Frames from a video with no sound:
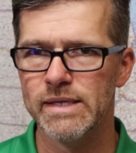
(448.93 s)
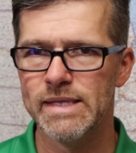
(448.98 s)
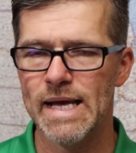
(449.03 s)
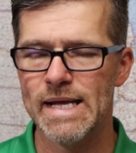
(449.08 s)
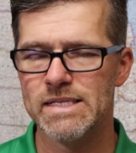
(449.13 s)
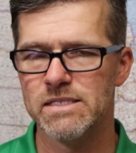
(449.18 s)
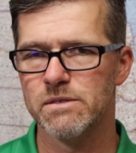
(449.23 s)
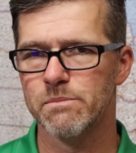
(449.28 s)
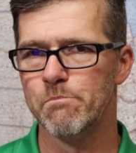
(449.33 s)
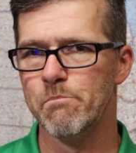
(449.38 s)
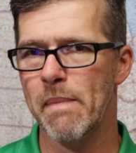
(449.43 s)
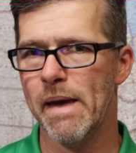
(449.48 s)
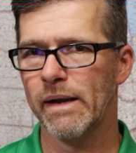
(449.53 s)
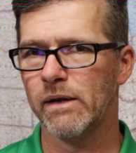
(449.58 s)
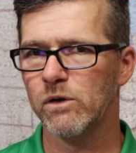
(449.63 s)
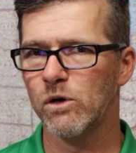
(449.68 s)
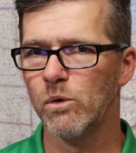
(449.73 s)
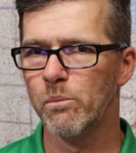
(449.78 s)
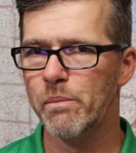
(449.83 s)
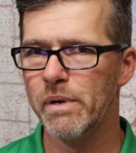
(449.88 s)
That's
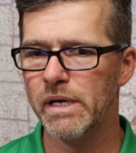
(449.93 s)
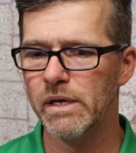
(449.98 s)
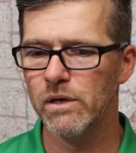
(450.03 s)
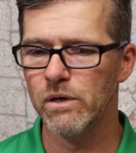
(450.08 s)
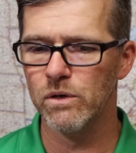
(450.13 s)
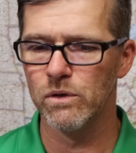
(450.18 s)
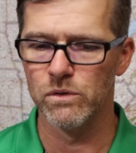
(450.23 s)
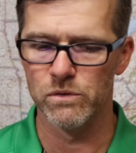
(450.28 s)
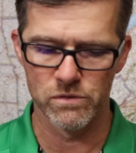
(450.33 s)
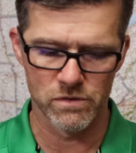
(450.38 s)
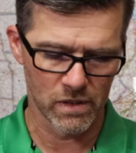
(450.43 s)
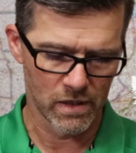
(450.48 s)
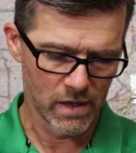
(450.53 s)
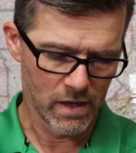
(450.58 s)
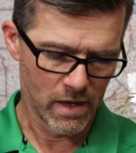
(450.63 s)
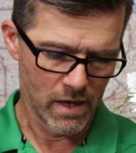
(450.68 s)
medical bills,